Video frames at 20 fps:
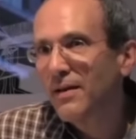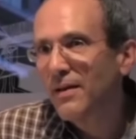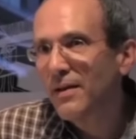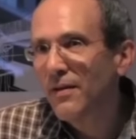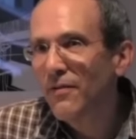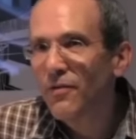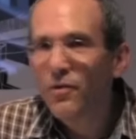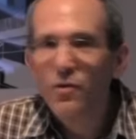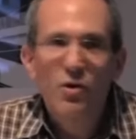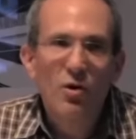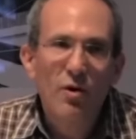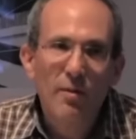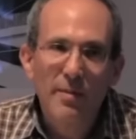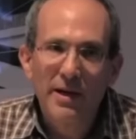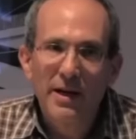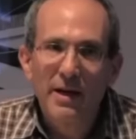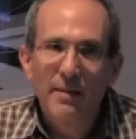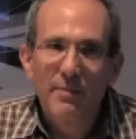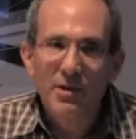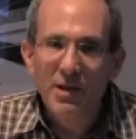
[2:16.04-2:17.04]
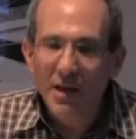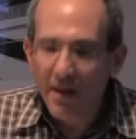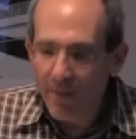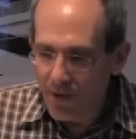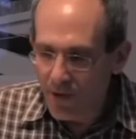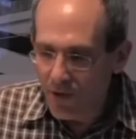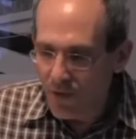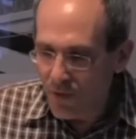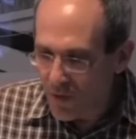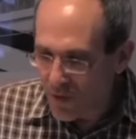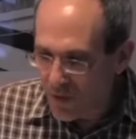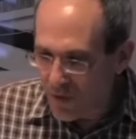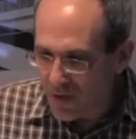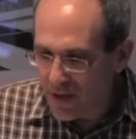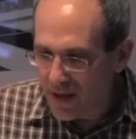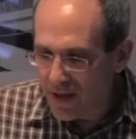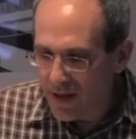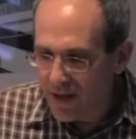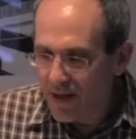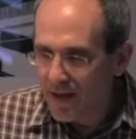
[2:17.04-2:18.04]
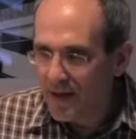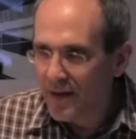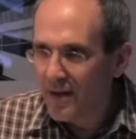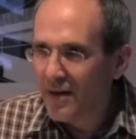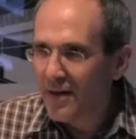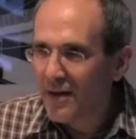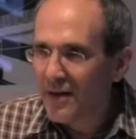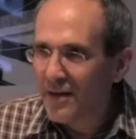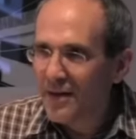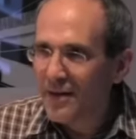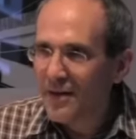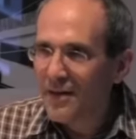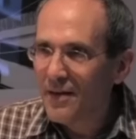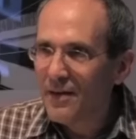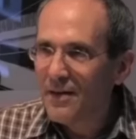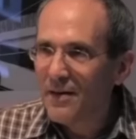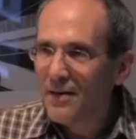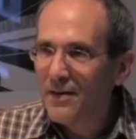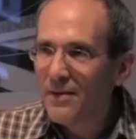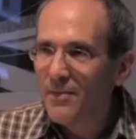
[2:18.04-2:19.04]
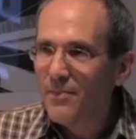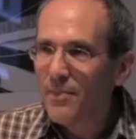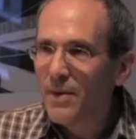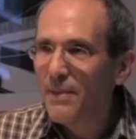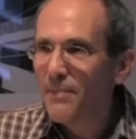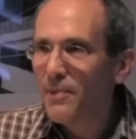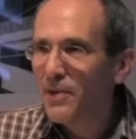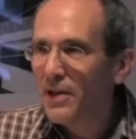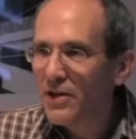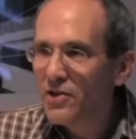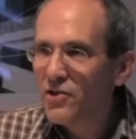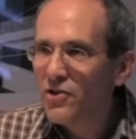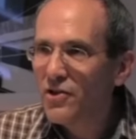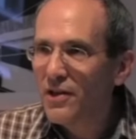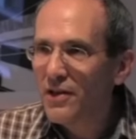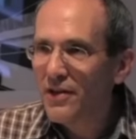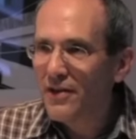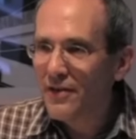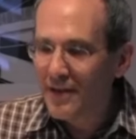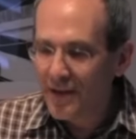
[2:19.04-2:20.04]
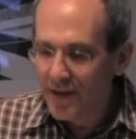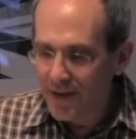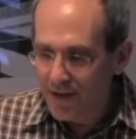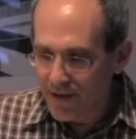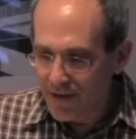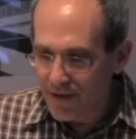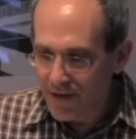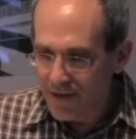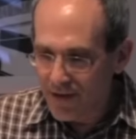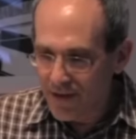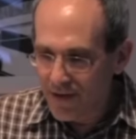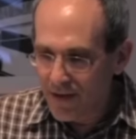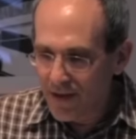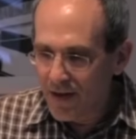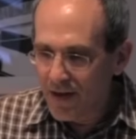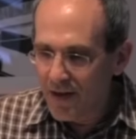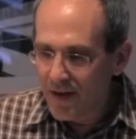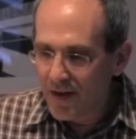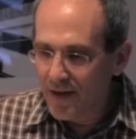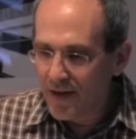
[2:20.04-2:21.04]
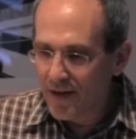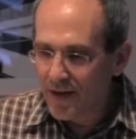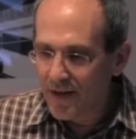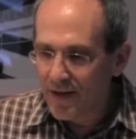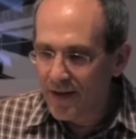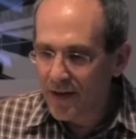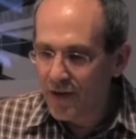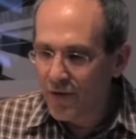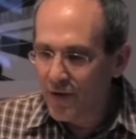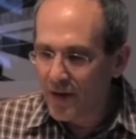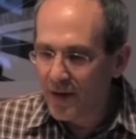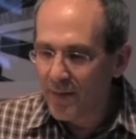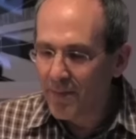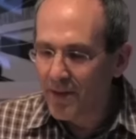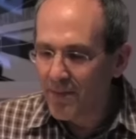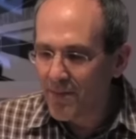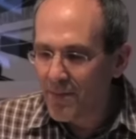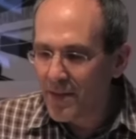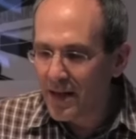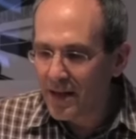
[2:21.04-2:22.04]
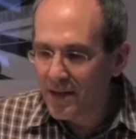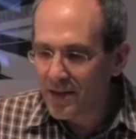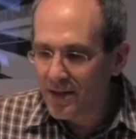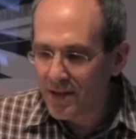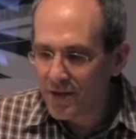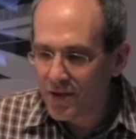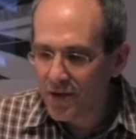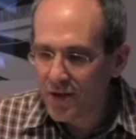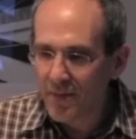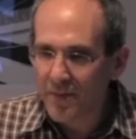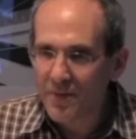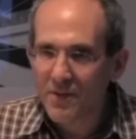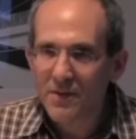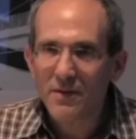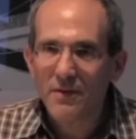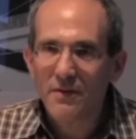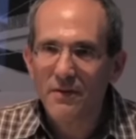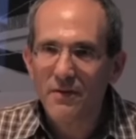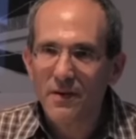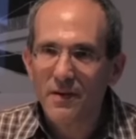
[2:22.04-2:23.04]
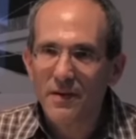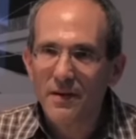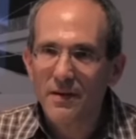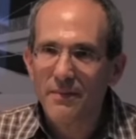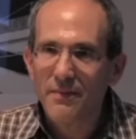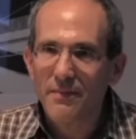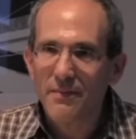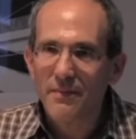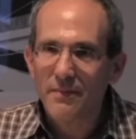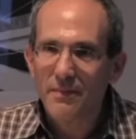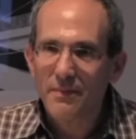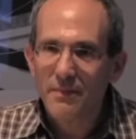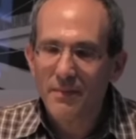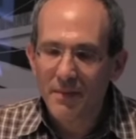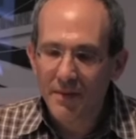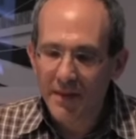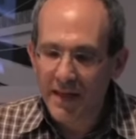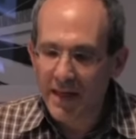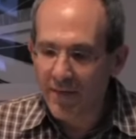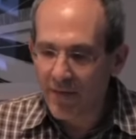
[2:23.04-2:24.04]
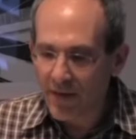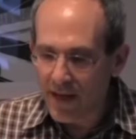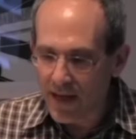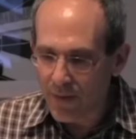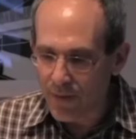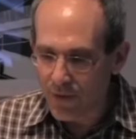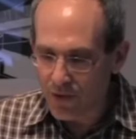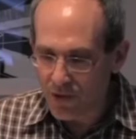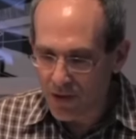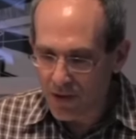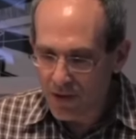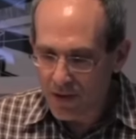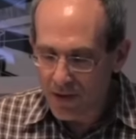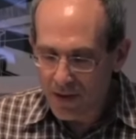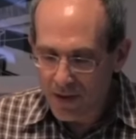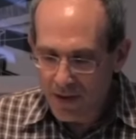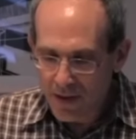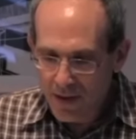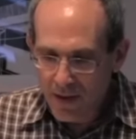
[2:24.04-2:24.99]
if you know about Abu Dhabi, you know that the population there is incredibly mixed in terms of native languages.